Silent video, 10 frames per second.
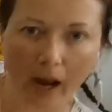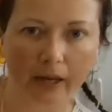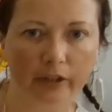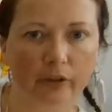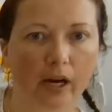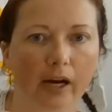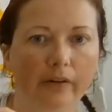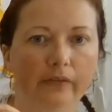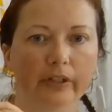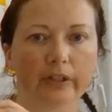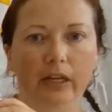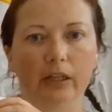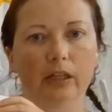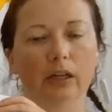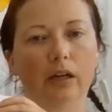And you have this like
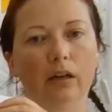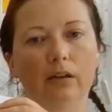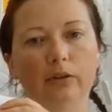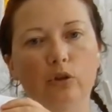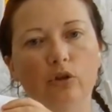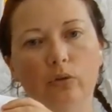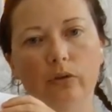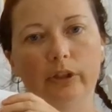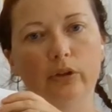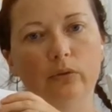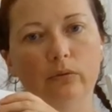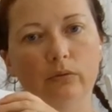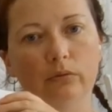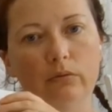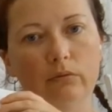totally
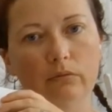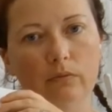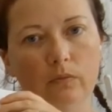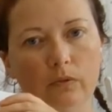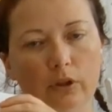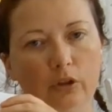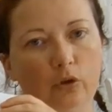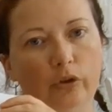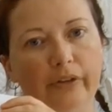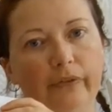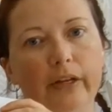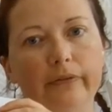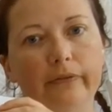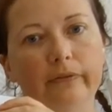cool tree of life.